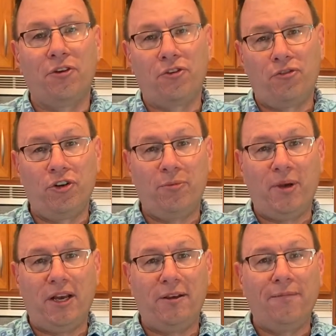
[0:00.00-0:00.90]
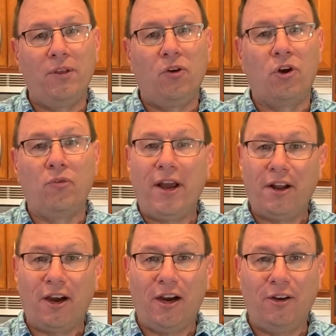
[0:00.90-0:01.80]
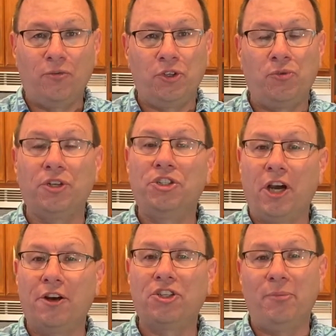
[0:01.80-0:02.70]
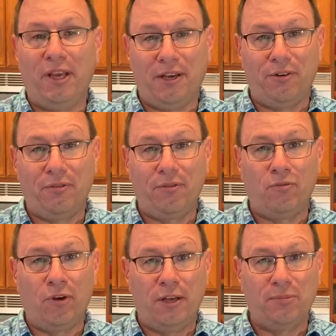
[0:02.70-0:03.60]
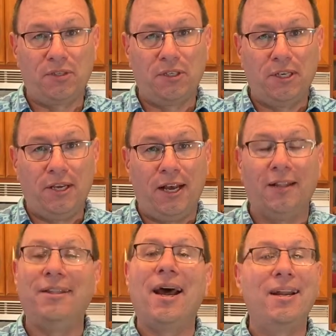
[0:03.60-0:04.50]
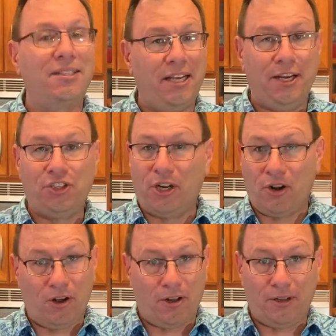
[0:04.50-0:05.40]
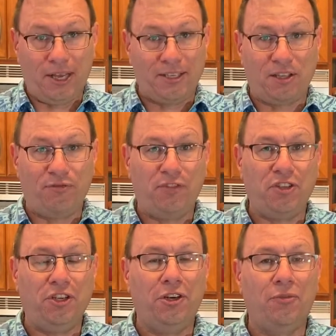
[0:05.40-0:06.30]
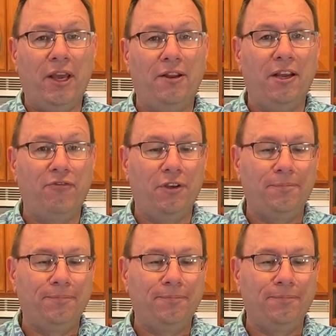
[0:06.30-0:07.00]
Coruba or Red Heart, which were dark Jamaican rums, not as aged at all as the 15-year Wray and Nephew.